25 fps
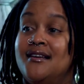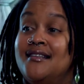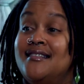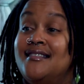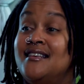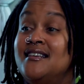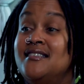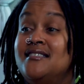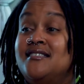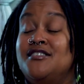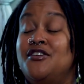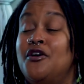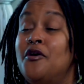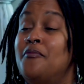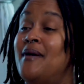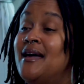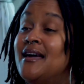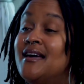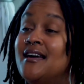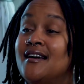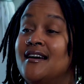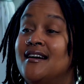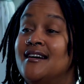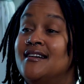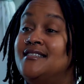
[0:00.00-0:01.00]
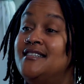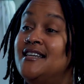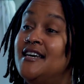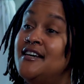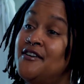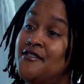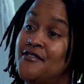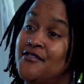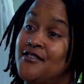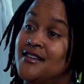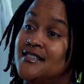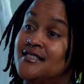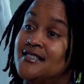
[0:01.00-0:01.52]
this, you're making a
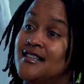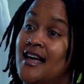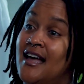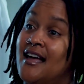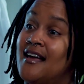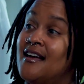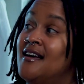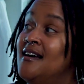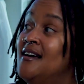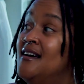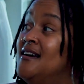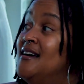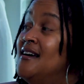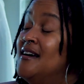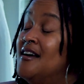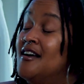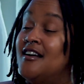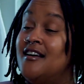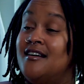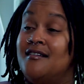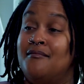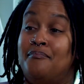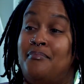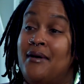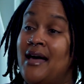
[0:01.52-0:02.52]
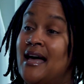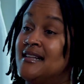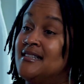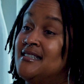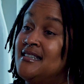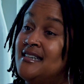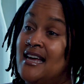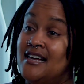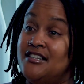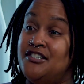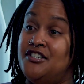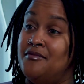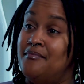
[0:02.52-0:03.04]
difference. Like, back to
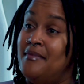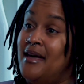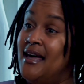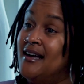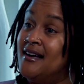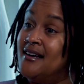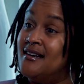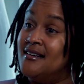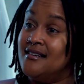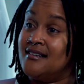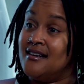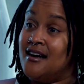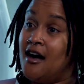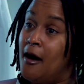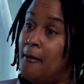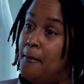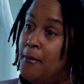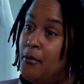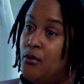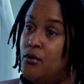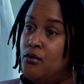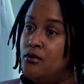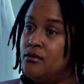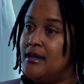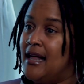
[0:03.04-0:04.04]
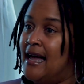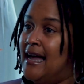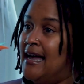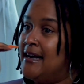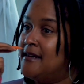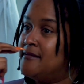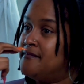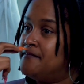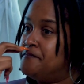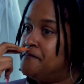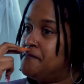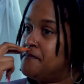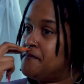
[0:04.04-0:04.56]
that Jamaica couple,
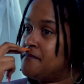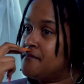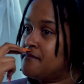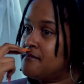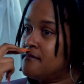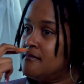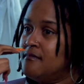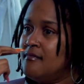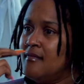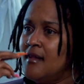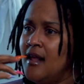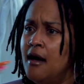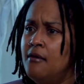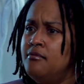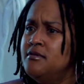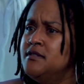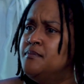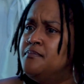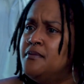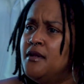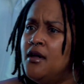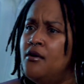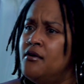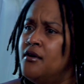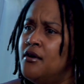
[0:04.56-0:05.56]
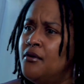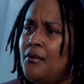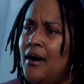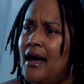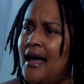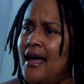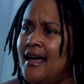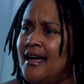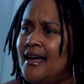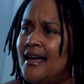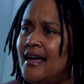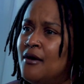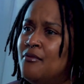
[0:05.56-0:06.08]
like, I was blown
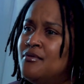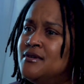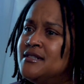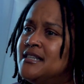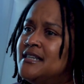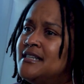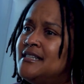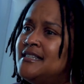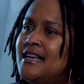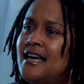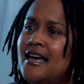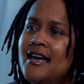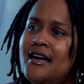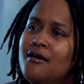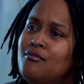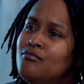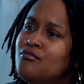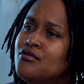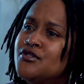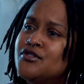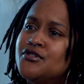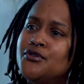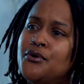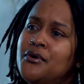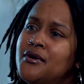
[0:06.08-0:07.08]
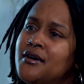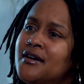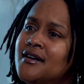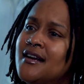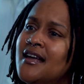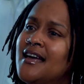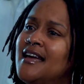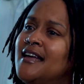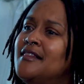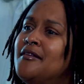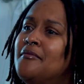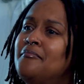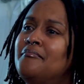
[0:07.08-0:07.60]
away. It was a damn resort
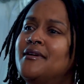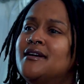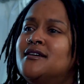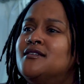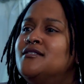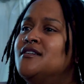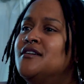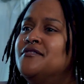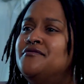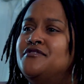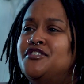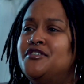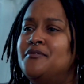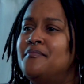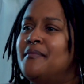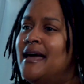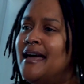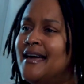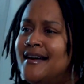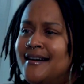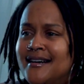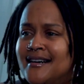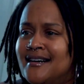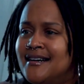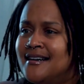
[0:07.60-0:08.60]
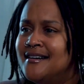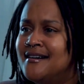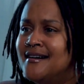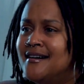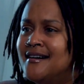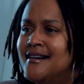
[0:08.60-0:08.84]
in the middle of Jamaica.